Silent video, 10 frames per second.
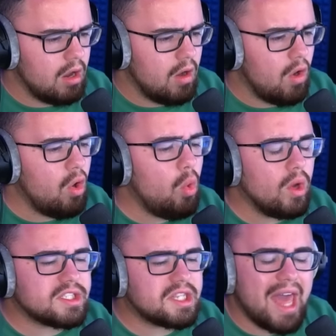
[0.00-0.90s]
Who
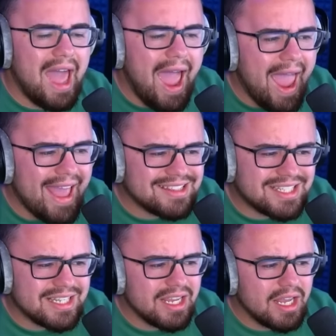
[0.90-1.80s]
was that?
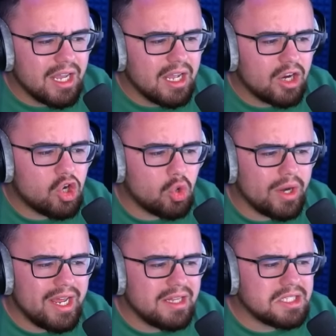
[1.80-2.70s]
Green